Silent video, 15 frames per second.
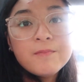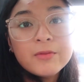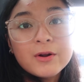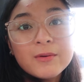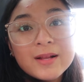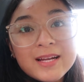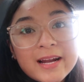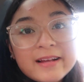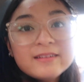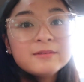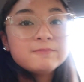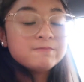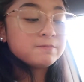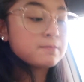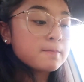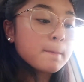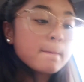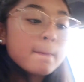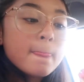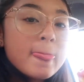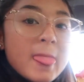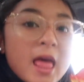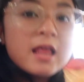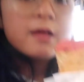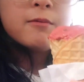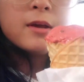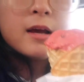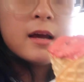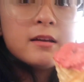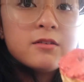They're really nice. And
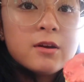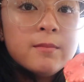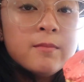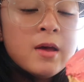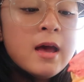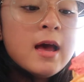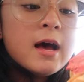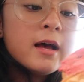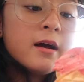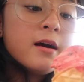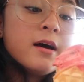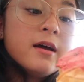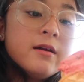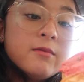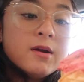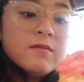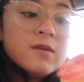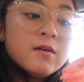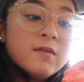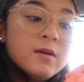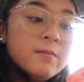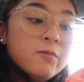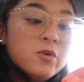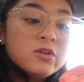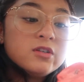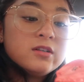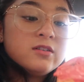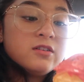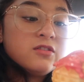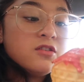we got ice cream. I got red velvet, which
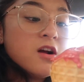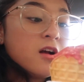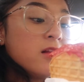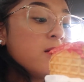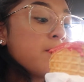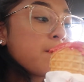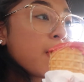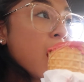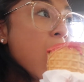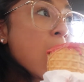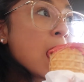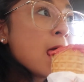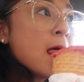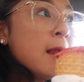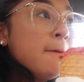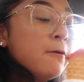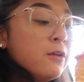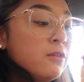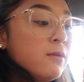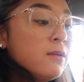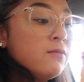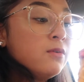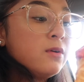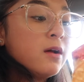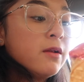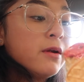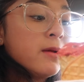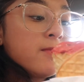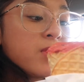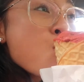is just chocolate with red food
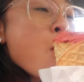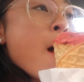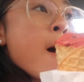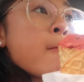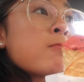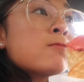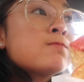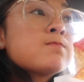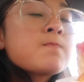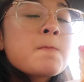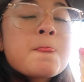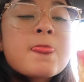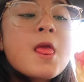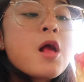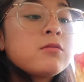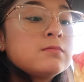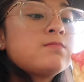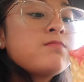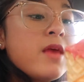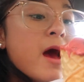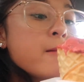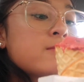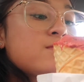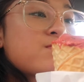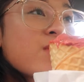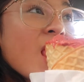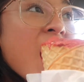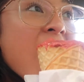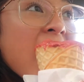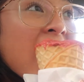coloring. actually. Yeah.
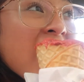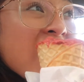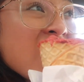Wow.